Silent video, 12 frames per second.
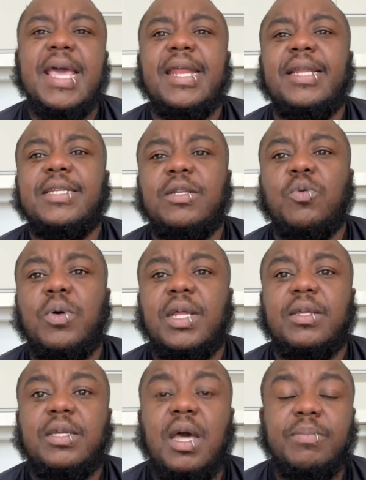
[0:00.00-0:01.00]
I didn't want to
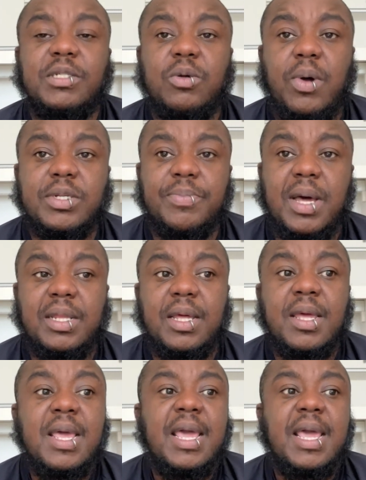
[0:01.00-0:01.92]
come to Guatemala